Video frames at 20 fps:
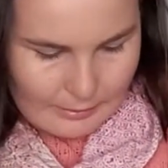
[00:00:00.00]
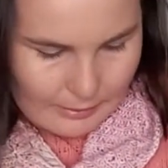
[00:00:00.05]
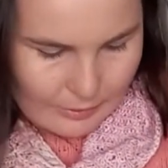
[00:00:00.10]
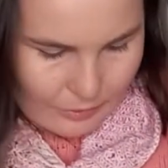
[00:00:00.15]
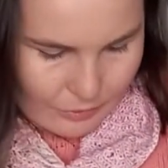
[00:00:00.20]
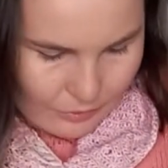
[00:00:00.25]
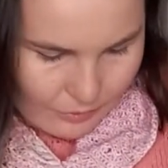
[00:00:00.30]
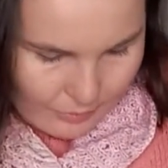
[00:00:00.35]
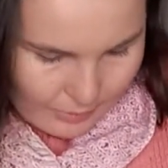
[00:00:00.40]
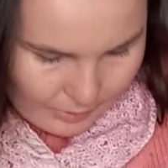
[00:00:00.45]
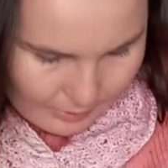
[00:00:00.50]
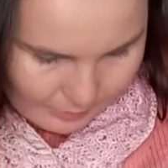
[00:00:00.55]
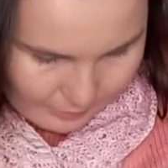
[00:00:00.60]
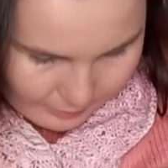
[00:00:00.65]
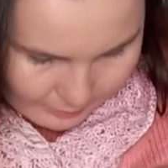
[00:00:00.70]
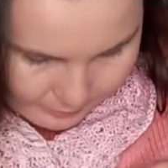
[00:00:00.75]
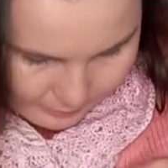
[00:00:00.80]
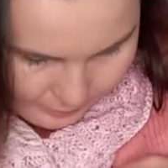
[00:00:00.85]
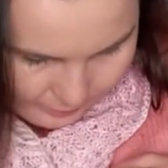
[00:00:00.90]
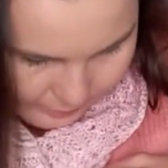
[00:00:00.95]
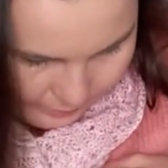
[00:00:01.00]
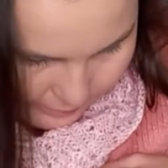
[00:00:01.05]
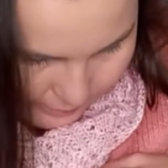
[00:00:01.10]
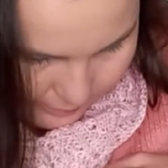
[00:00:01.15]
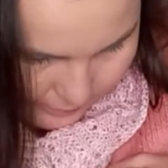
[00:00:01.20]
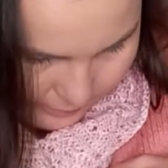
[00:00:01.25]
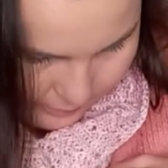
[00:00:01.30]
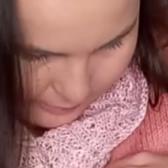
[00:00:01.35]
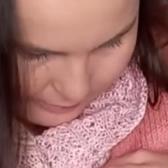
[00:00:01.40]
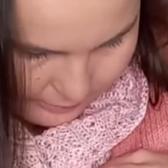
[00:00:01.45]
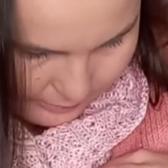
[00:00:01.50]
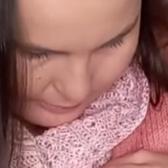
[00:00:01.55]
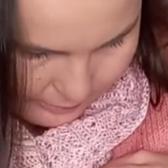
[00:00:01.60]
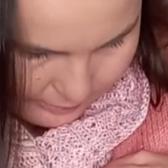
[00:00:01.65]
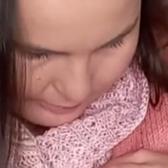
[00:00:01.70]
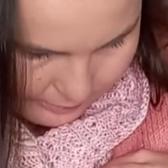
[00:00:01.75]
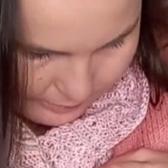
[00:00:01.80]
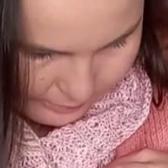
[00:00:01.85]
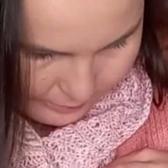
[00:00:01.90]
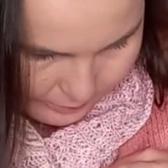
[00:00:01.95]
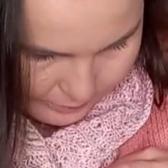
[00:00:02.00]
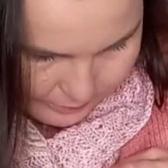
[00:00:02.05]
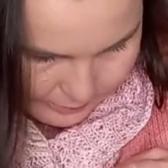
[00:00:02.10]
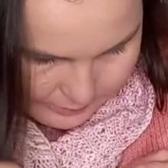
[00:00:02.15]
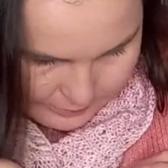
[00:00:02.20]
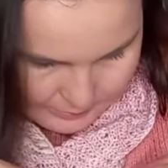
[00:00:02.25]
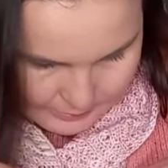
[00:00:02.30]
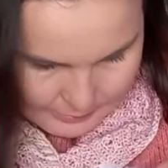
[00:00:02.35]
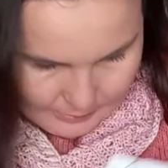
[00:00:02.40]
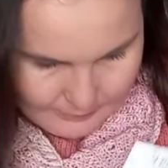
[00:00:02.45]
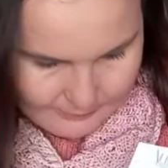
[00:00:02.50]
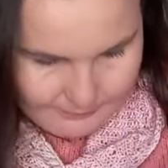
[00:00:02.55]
green, goodness,